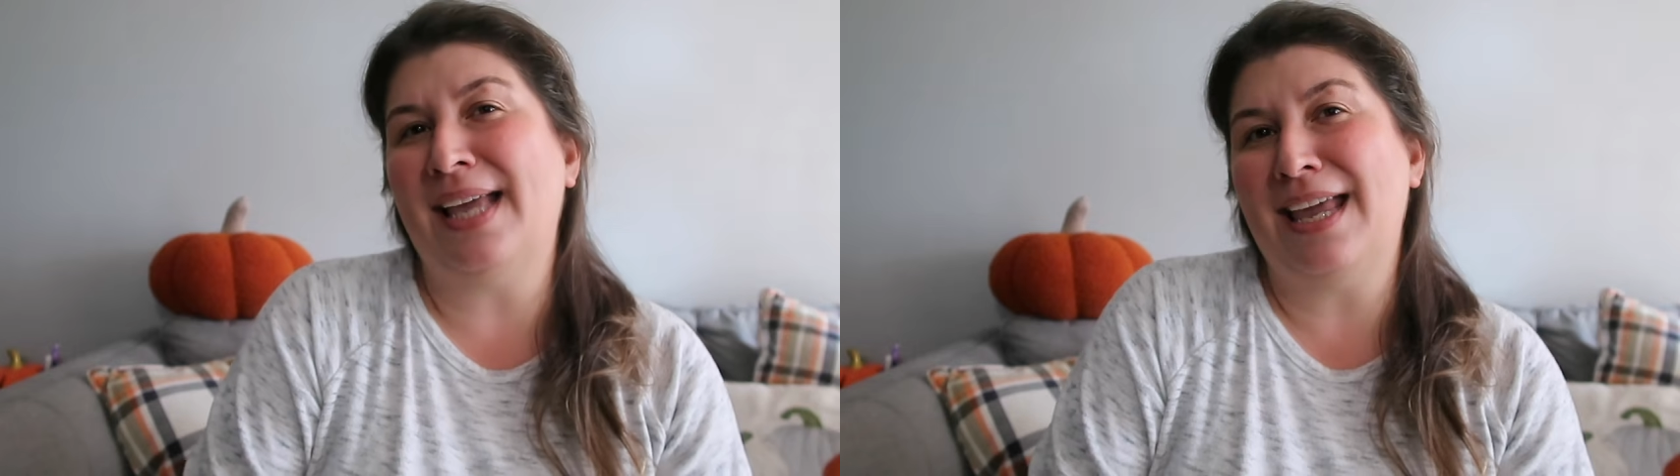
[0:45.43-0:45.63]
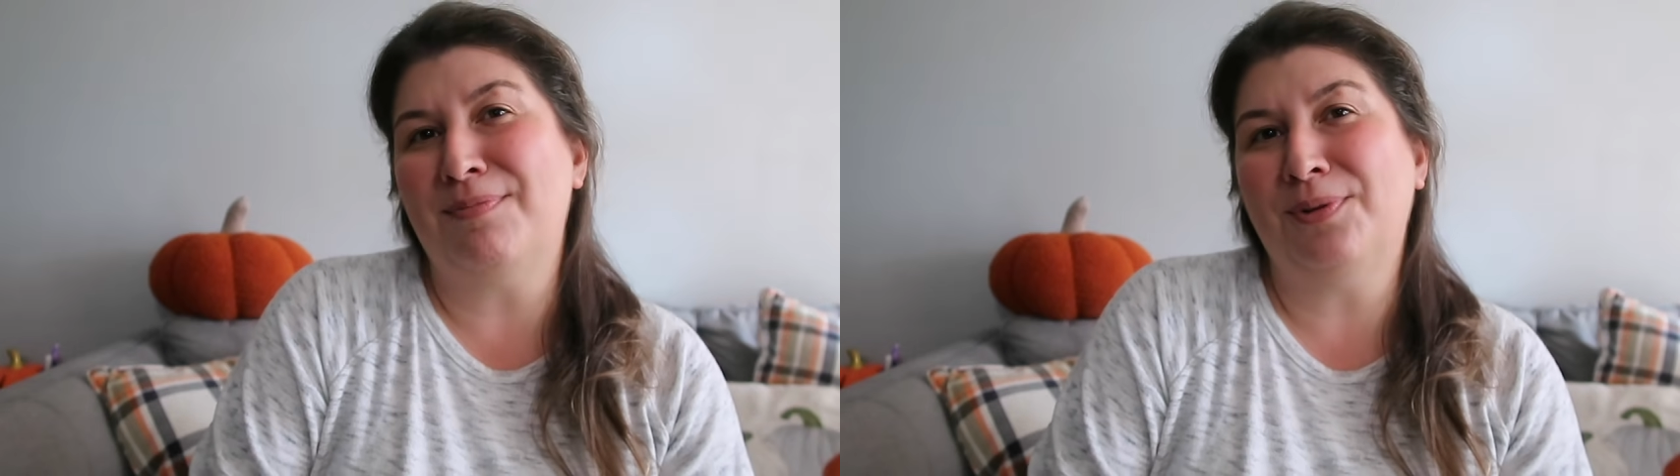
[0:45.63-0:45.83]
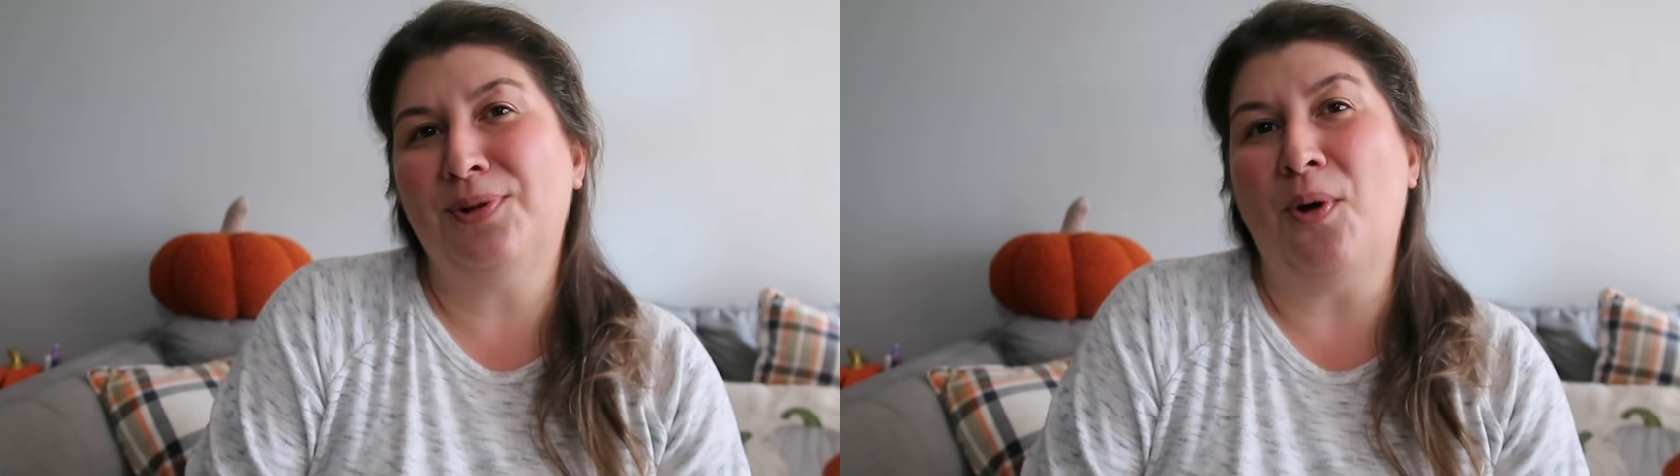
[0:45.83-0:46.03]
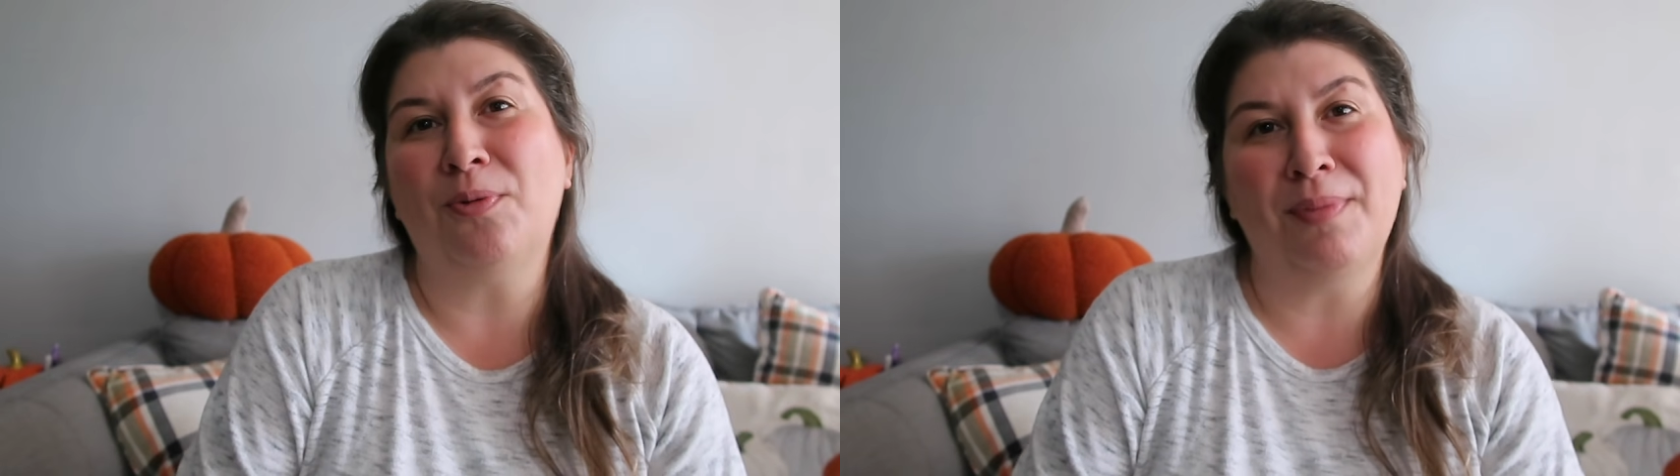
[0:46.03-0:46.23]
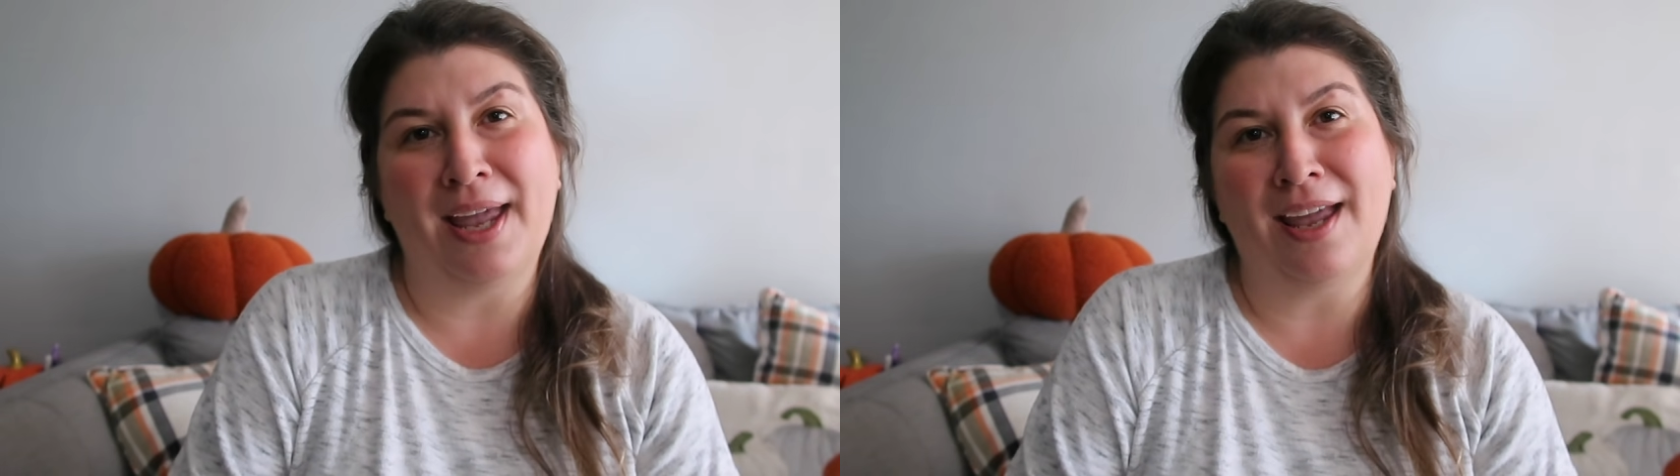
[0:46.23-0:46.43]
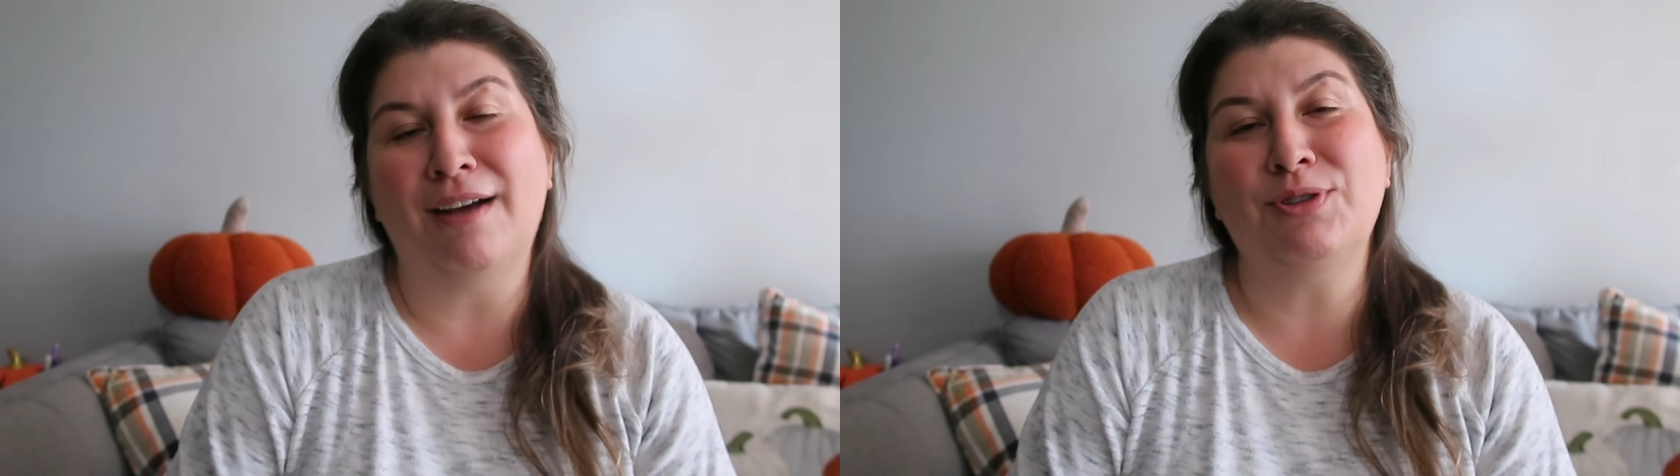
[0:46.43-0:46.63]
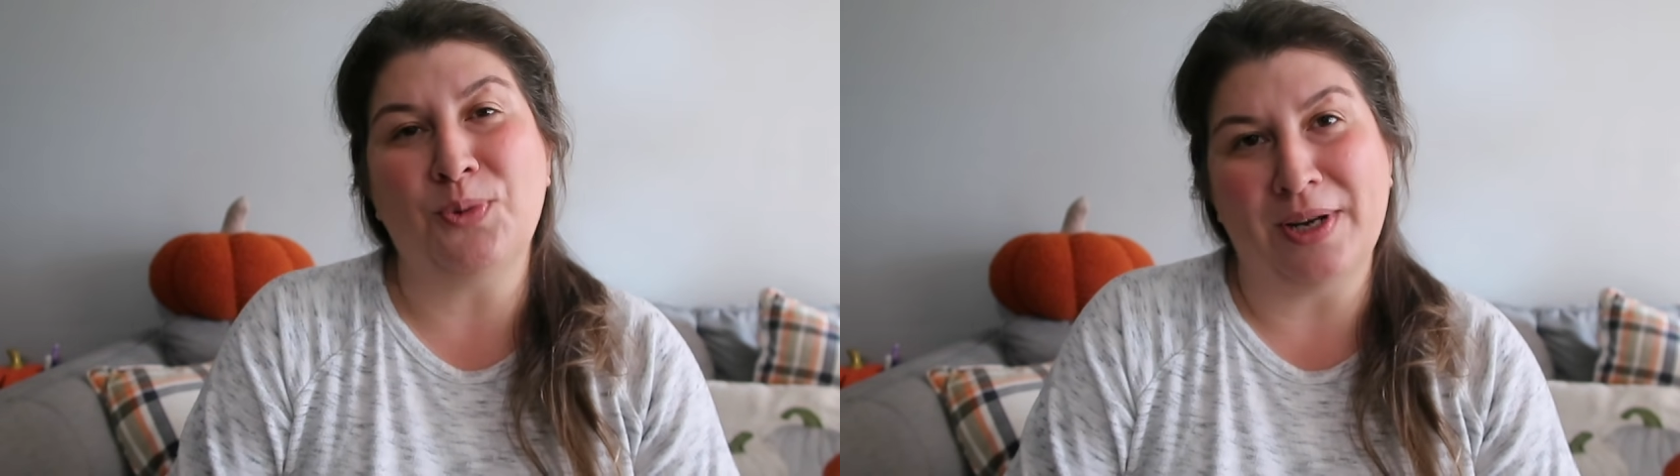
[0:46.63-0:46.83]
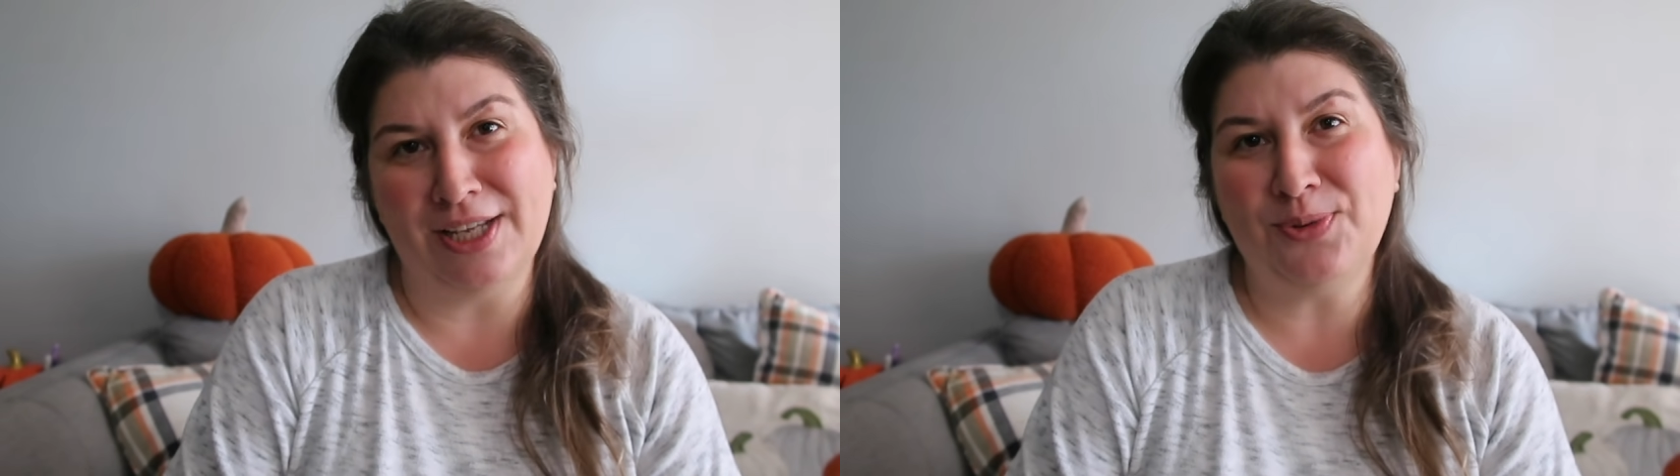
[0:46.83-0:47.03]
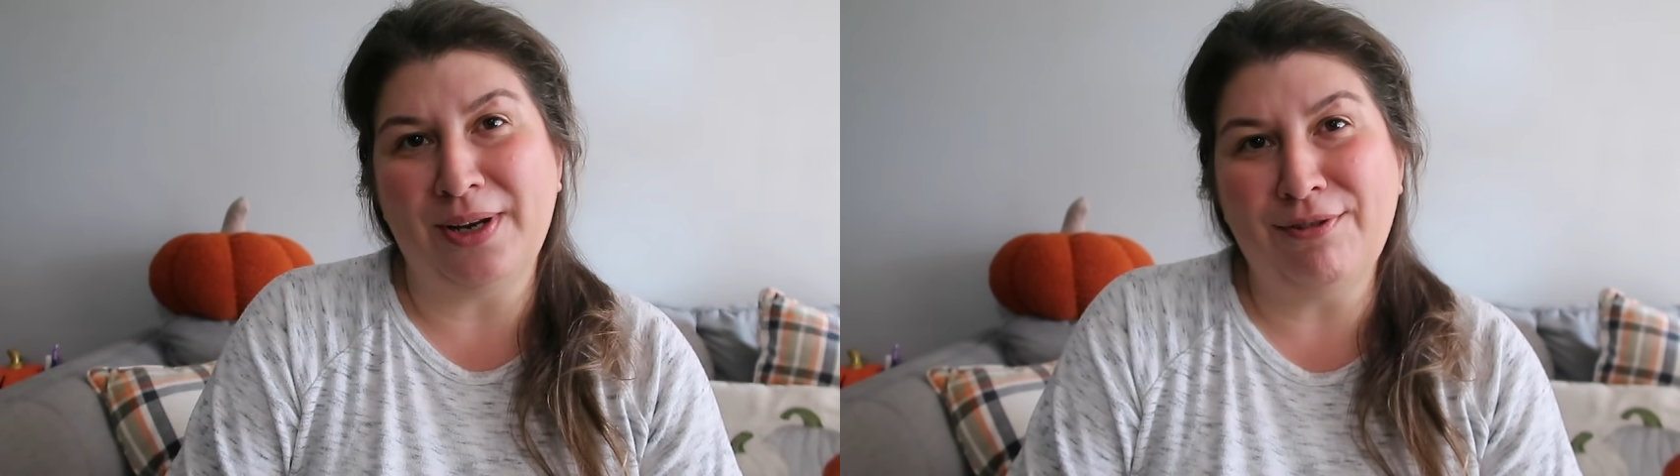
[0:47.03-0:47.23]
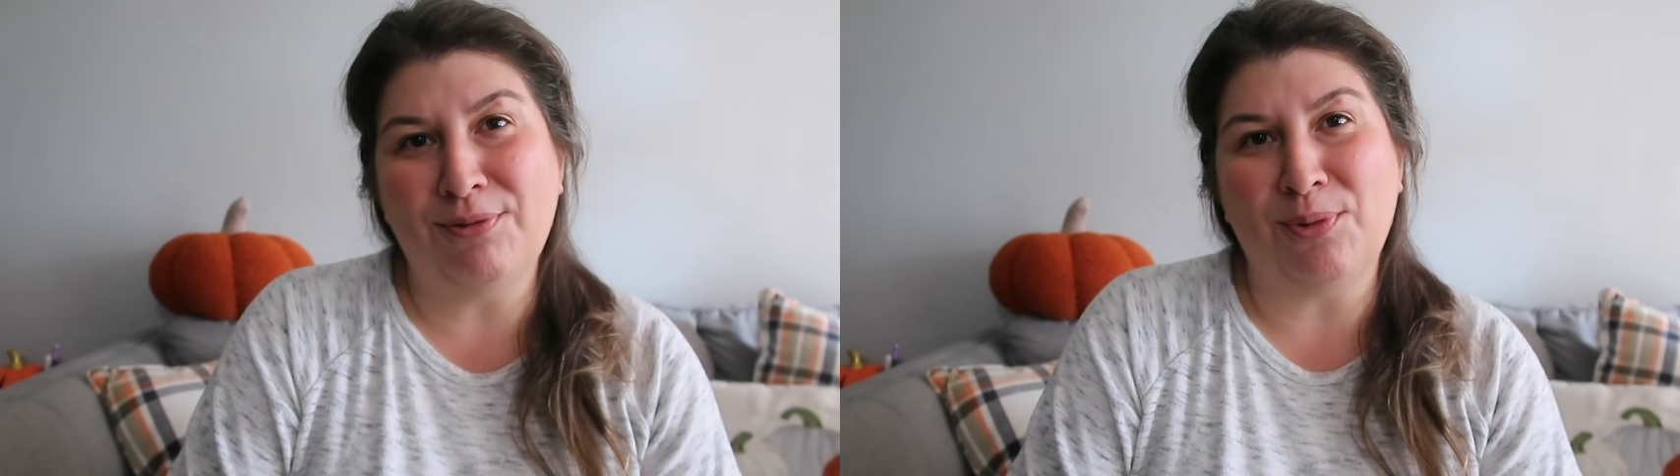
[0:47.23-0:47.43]
April or May of
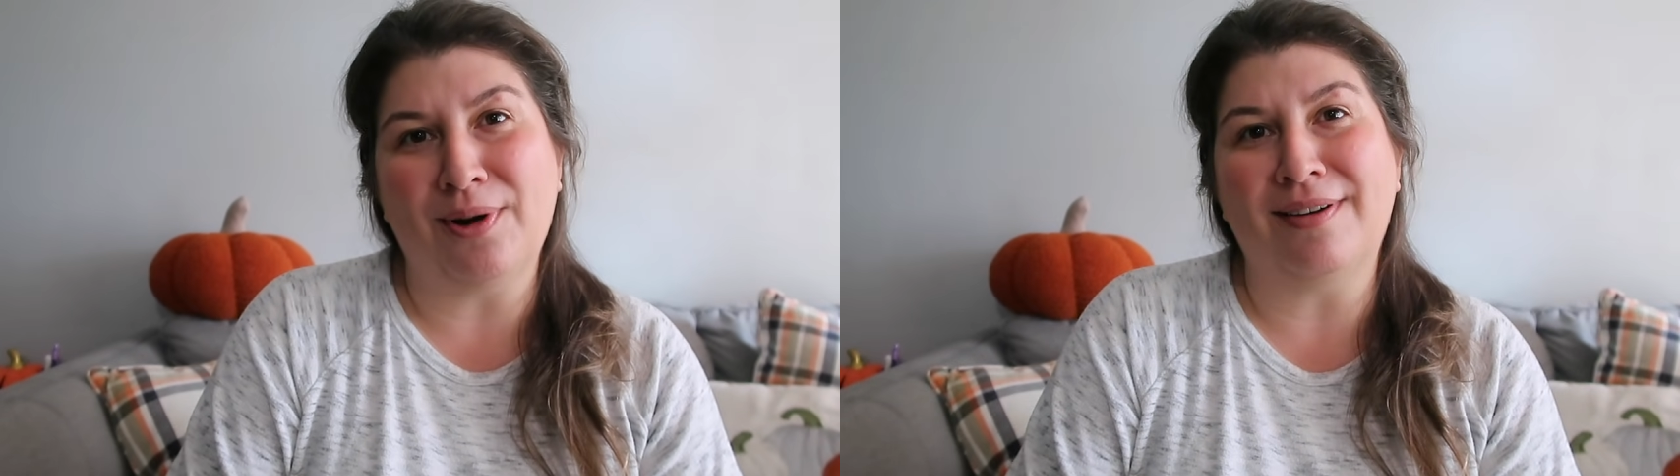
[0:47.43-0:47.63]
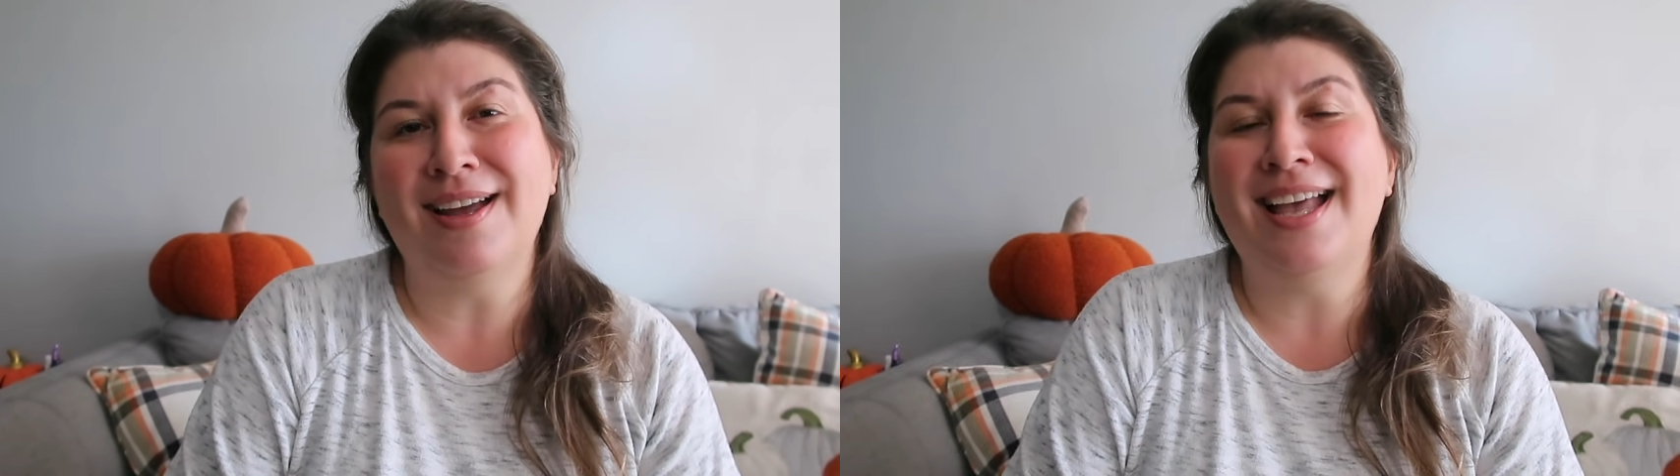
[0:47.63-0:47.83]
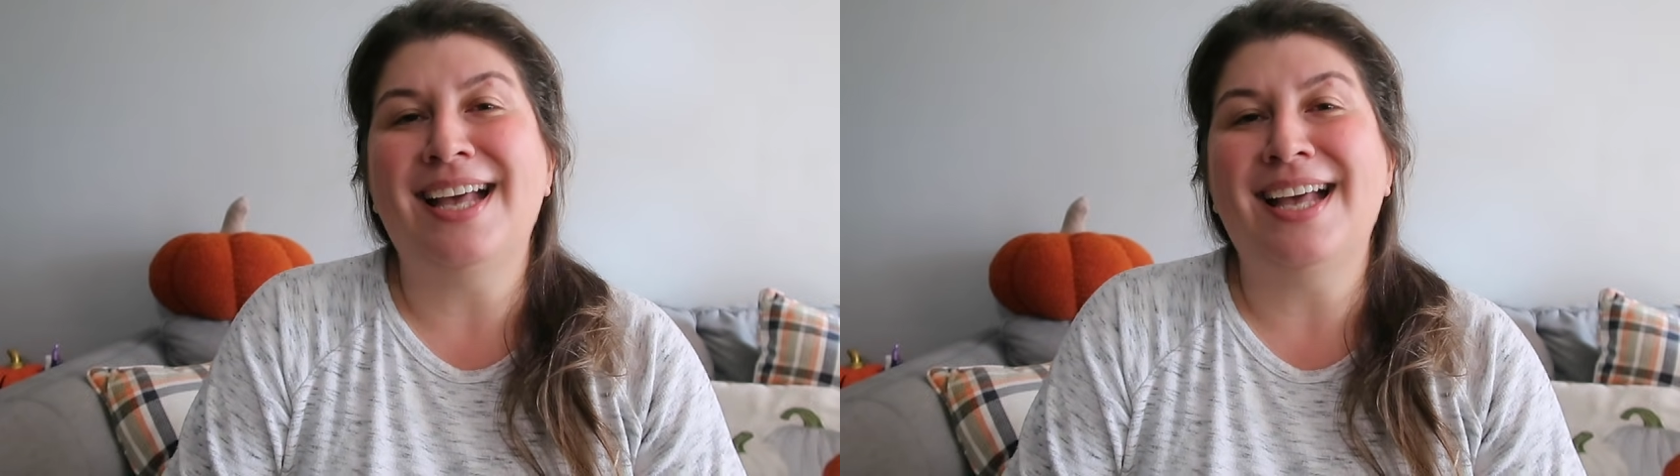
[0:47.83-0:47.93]
2024,